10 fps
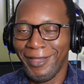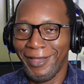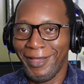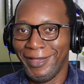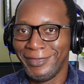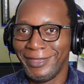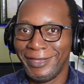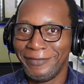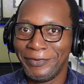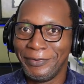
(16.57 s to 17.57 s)
Hi there
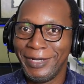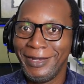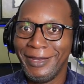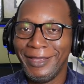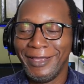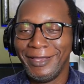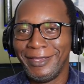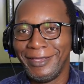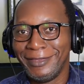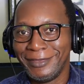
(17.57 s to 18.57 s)
everyone.
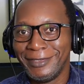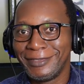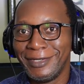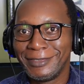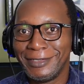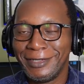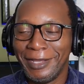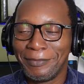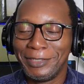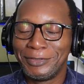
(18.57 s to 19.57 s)
In this lesson
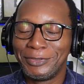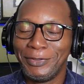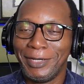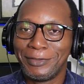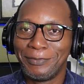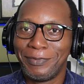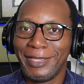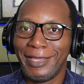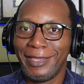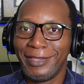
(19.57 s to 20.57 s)
I'm going to show you how to
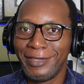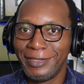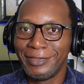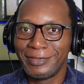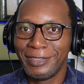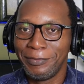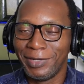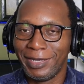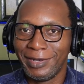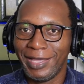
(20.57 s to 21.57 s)
play Easy
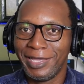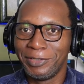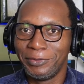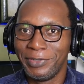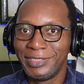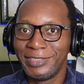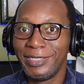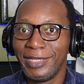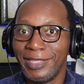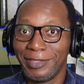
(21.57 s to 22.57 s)
by Lionel
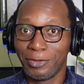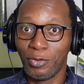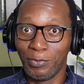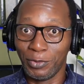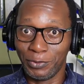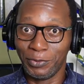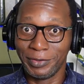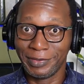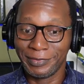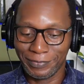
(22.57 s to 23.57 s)
Richie and the
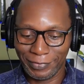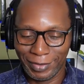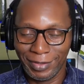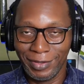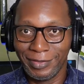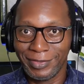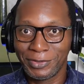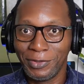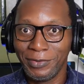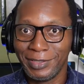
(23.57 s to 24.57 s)
Commodores. The
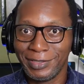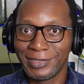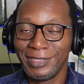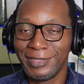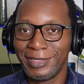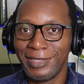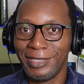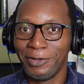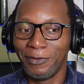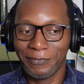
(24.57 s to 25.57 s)
song is in the key
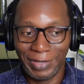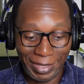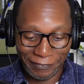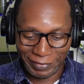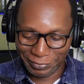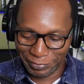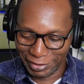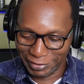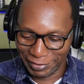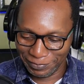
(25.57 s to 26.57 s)
of A flat
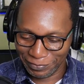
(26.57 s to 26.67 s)
major.